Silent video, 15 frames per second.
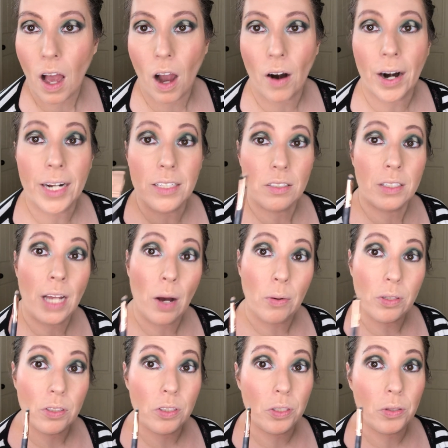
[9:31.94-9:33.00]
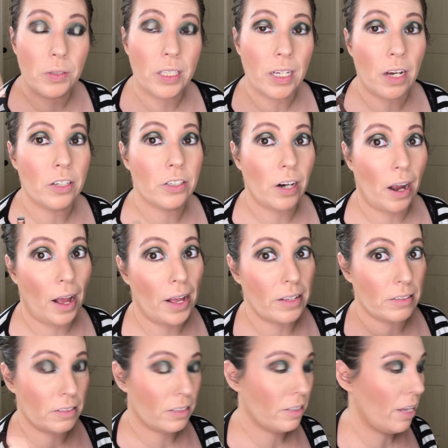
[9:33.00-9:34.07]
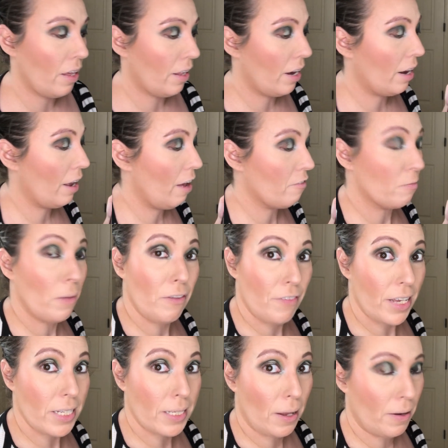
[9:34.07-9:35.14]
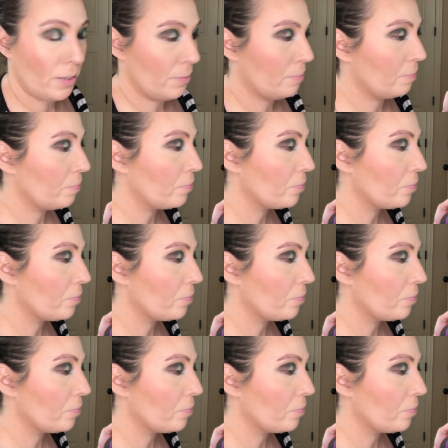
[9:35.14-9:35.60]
All right, so now we'll do the under eyes now that I have my face on.